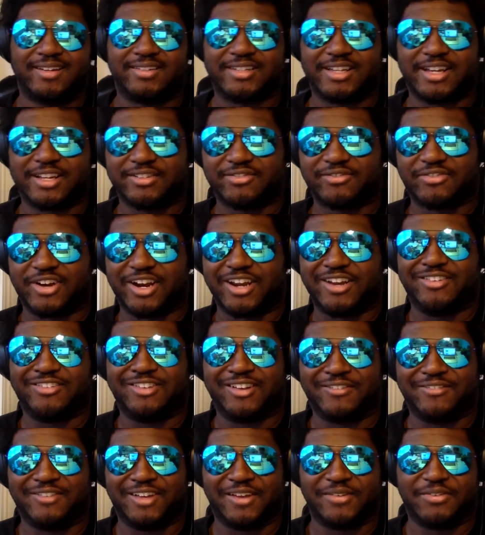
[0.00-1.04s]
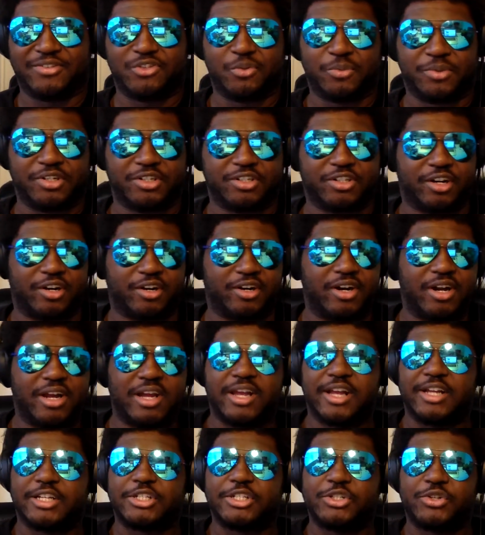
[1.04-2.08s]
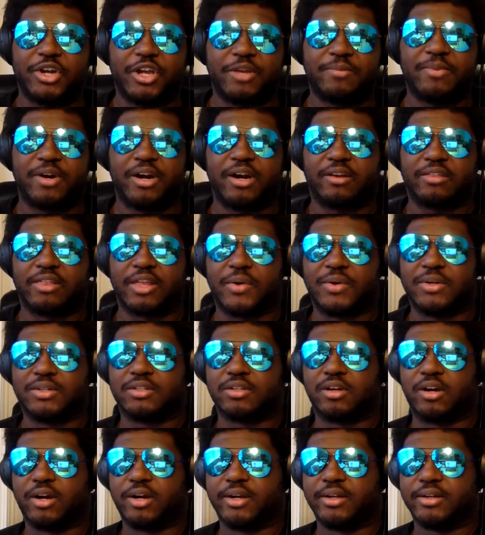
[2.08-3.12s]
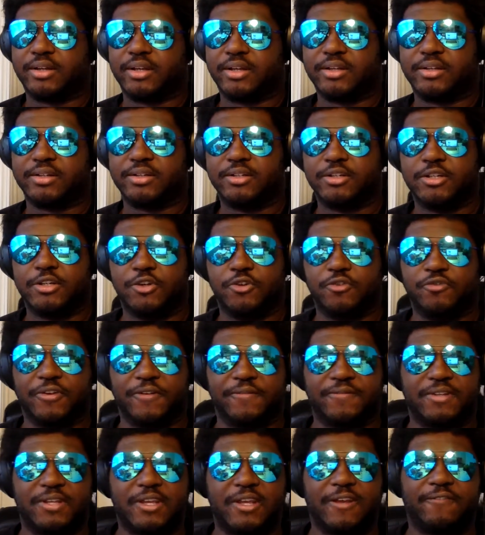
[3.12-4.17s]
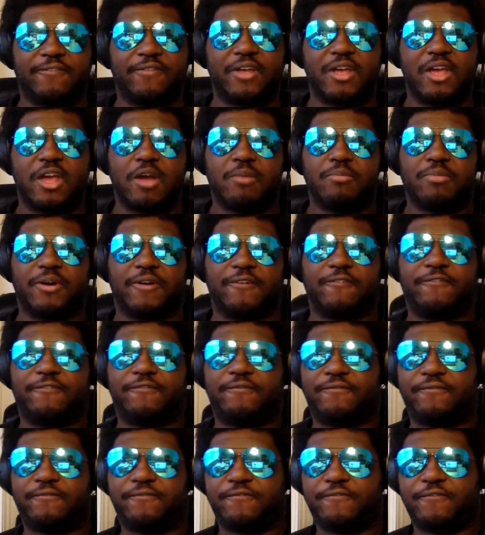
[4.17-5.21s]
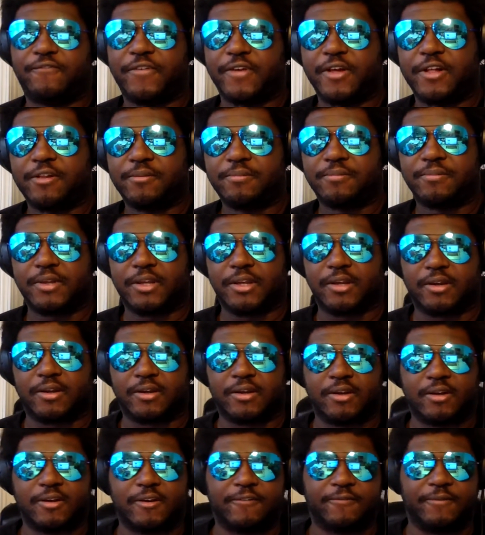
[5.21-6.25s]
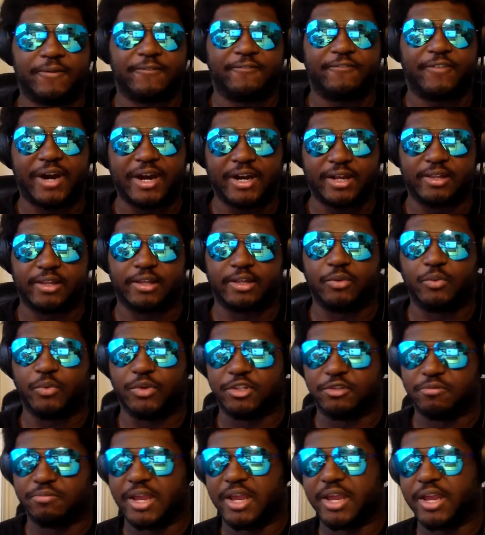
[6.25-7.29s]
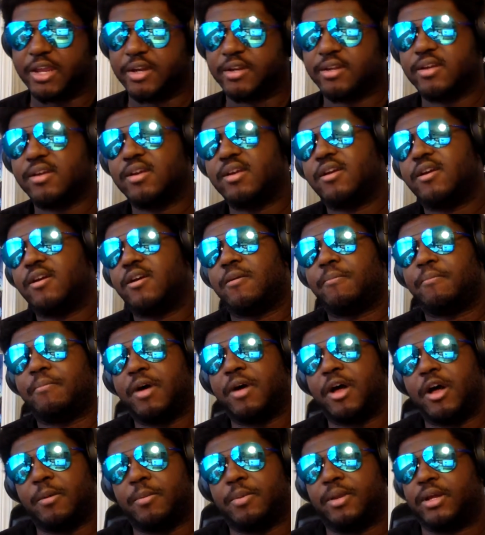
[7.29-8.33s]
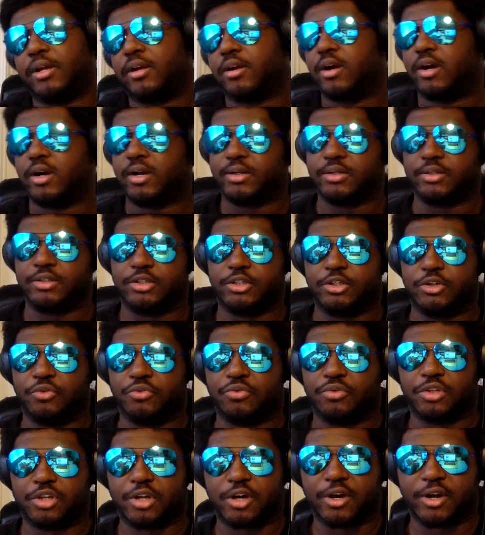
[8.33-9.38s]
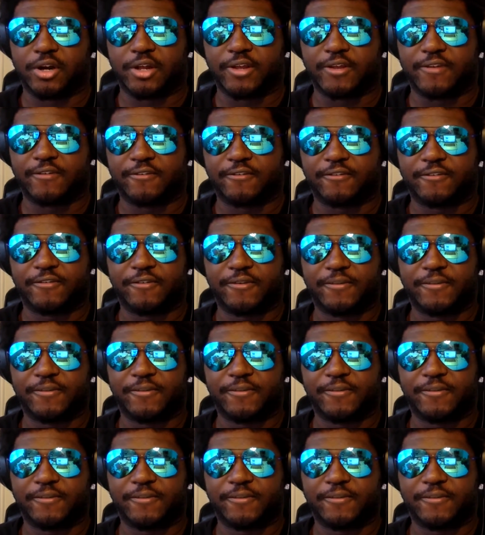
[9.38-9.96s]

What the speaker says: That's right, Love Life Superstar. A trademark that was on June 15th. But filming for filing was made public on June 30th.